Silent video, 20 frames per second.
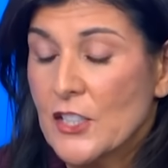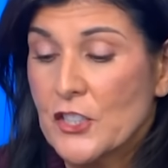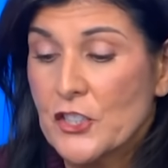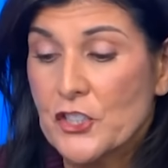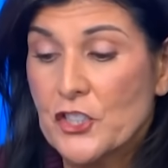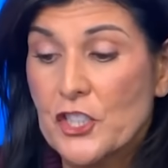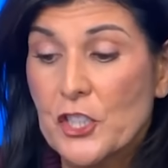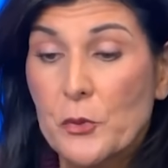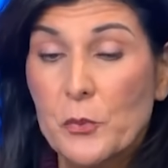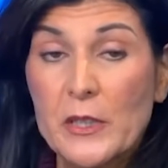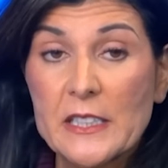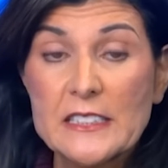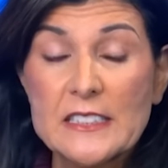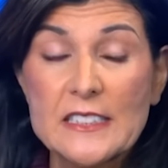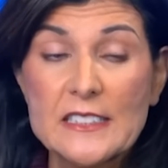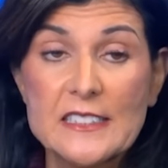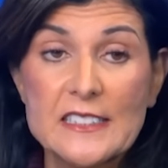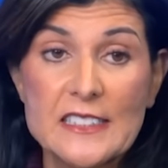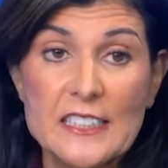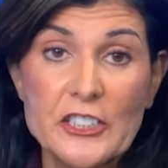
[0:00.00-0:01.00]
She went
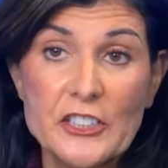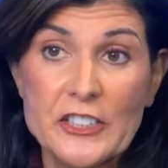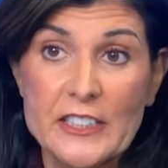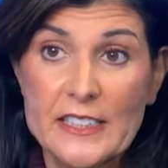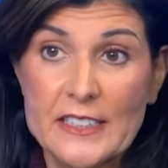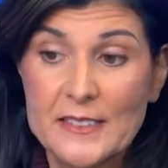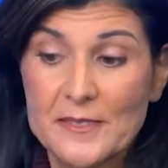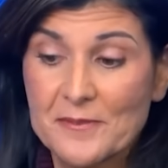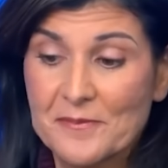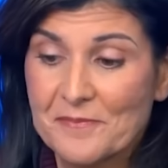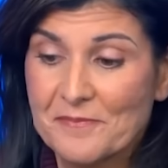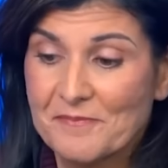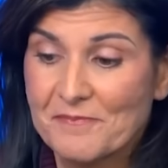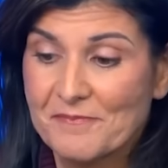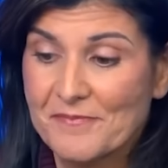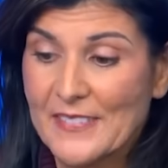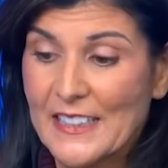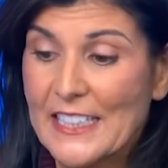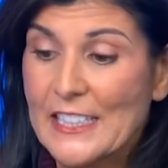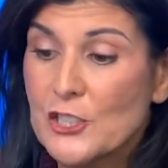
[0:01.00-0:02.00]
to Syria
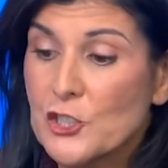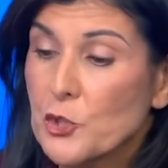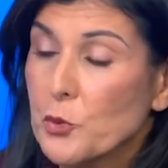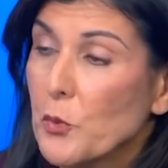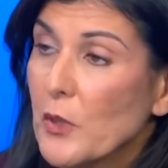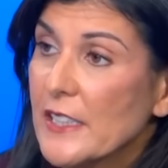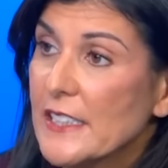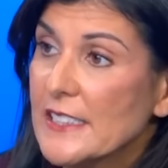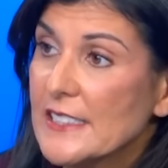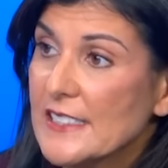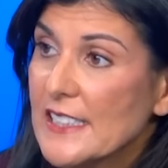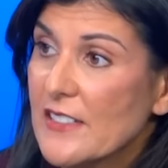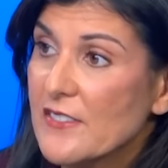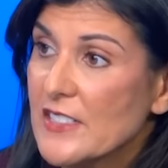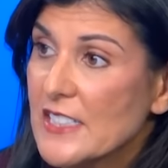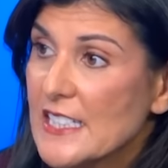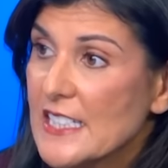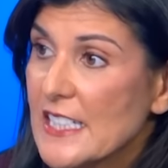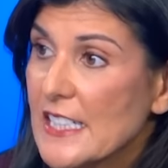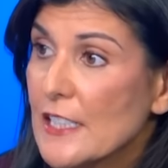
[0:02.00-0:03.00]
in
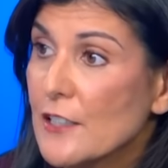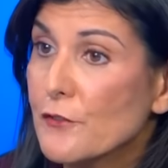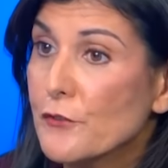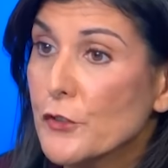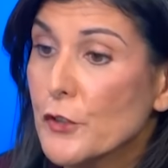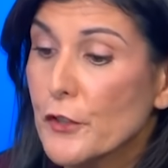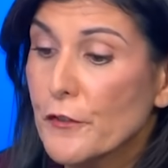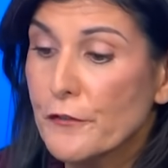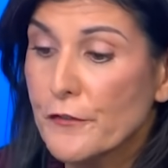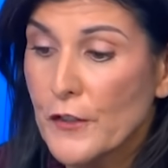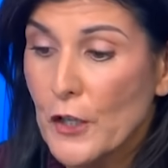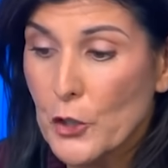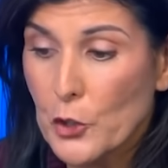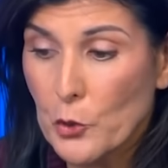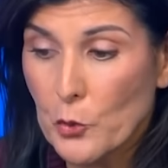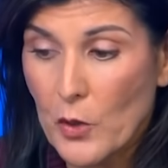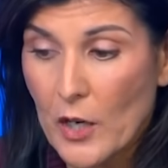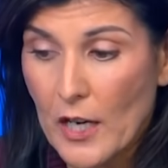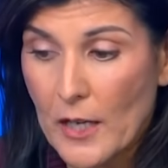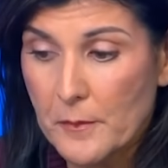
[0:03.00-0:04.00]
2017 for a
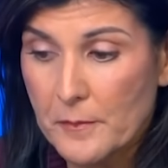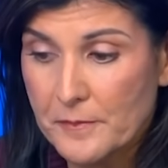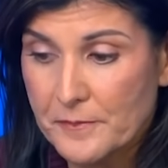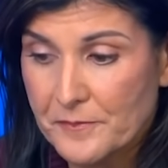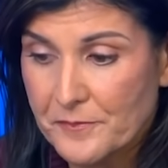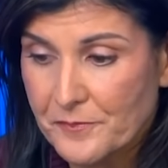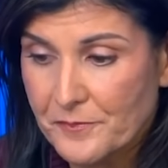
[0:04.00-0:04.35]
photo op